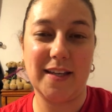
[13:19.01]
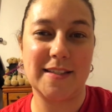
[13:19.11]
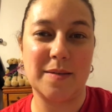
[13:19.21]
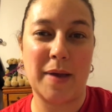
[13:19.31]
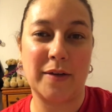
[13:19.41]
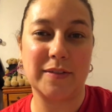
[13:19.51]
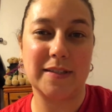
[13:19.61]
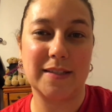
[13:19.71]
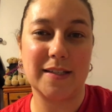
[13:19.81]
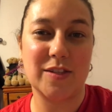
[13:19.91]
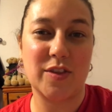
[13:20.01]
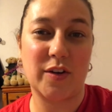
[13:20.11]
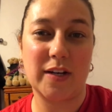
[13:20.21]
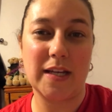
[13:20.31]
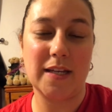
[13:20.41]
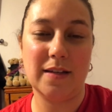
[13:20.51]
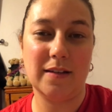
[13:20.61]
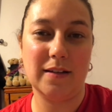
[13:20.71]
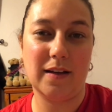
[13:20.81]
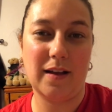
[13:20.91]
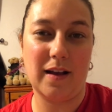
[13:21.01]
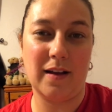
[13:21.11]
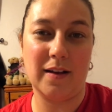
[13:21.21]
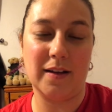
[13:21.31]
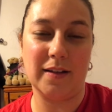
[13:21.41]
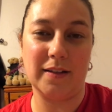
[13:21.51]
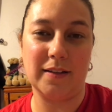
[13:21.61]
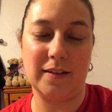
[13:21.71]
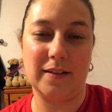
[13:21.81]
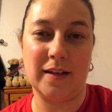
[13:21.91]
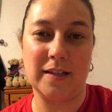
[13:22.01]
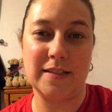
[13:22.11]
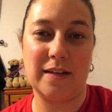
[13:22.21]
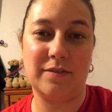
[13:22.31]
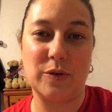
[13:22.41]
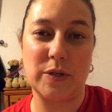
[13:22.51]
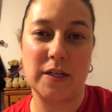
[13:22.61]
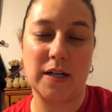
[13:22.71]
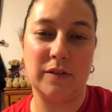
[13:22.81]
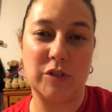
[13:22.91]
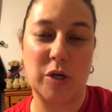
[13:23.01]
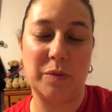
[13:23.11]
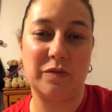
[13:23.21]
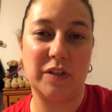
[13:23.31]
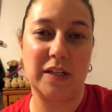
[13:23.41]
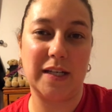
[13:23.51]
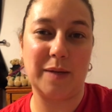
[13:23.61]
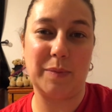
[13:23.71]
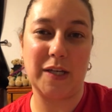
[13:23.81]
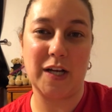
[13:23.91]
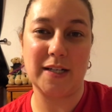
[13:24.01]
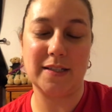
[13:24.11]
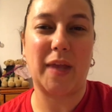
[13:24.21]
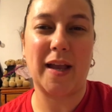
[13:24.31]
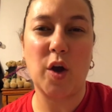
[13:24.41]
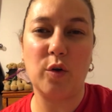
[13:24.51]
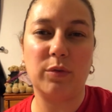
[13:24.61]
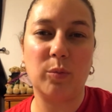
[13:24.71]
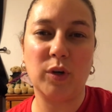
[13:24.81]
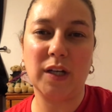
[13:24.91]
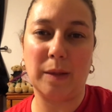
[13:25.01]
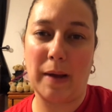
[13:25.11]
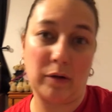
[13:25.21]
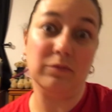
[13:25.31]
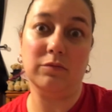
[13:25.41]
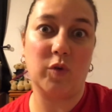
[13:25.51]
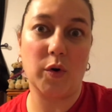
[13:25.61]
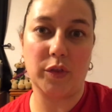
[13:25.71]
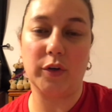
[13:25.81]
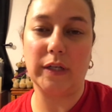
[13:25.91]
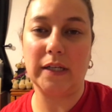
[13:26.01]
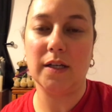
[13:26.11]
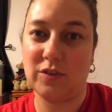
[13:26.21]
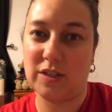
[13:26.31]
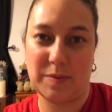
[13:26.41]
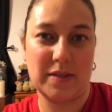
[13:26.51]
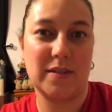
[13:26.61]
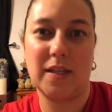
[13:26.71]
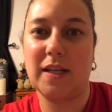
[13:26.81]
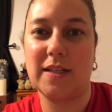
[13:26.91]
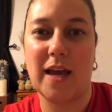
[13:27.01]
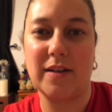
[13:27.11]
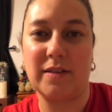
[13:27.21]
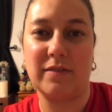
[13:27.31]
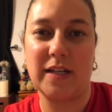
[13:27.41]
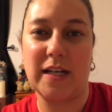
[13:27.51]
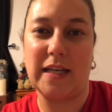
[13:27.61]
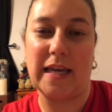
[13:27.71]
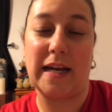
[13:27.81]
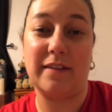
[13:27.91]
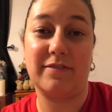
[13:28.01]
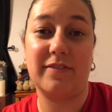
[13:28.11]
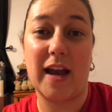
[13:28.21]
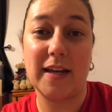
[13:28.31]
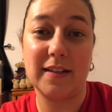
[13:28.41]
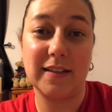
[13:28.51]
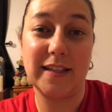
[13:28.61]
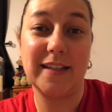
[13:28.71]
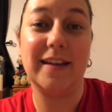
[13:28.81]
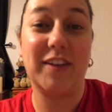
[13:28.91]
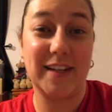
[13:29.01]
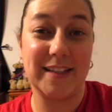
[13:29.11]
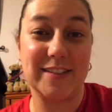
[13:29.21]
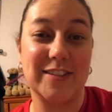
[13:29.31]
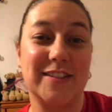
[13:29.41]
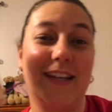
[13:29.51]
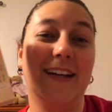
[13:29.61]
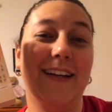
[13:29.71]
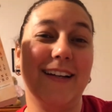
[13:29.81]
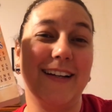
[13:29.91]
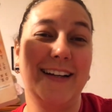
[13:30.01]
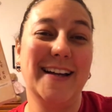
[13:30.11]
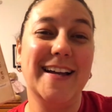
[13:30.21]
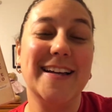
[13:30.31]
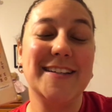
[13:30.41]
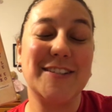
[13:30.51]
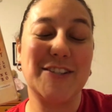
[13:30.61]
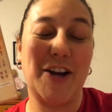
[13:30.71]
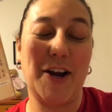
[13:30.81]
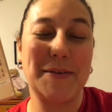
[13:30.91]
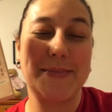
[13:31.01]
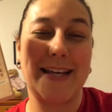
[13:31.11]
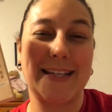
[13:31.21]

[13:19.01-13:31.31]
It's about 6:30 on day 4 of Tome Infinity and Beyond. I got home from work at about 4:30, just been sitting down and reading, and I finally finished Charmed